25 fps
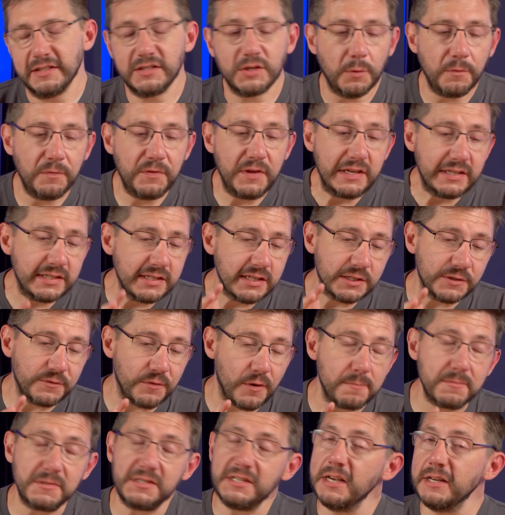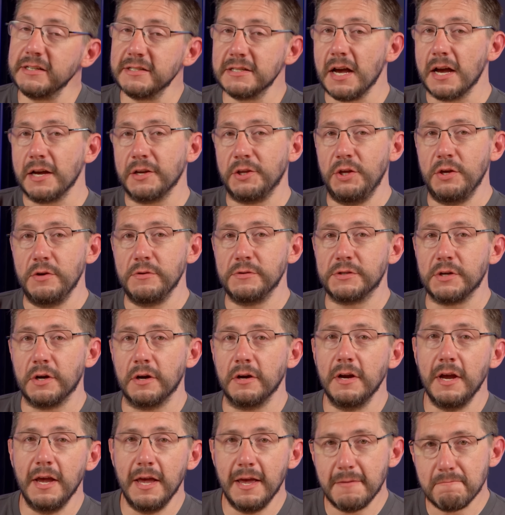So this is from TikTok
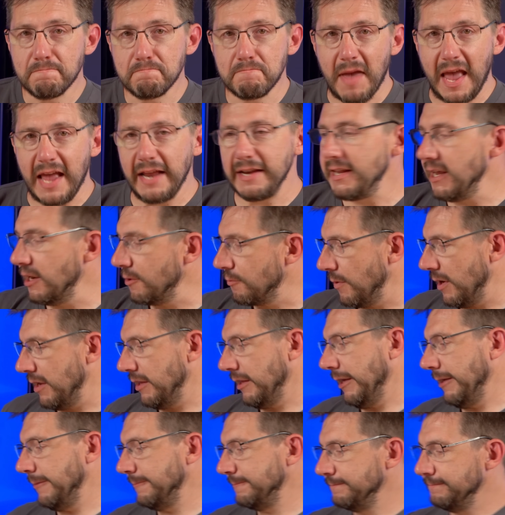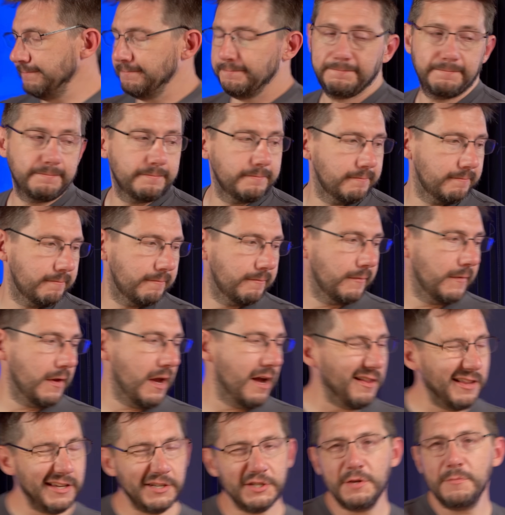user Mandic Really.
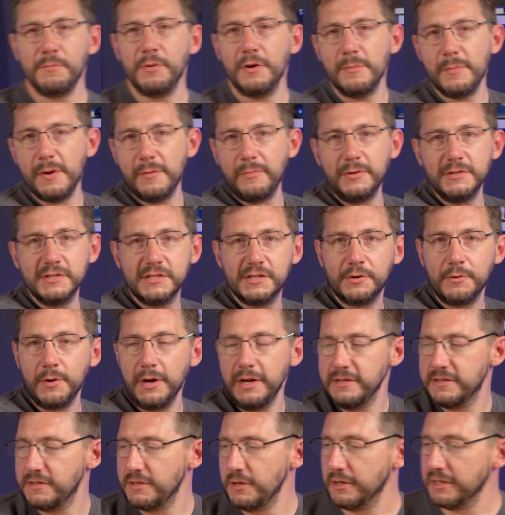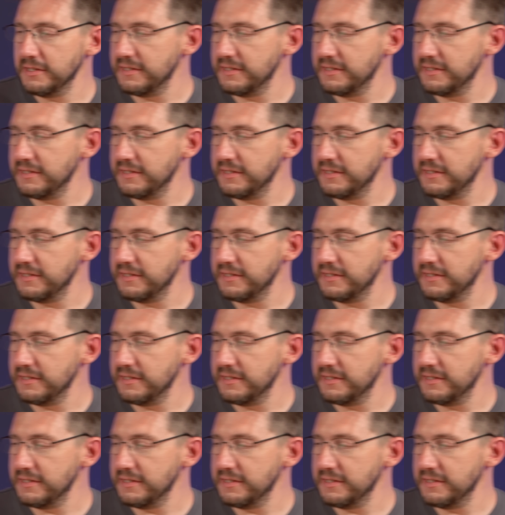I'll actually put him up on screen so you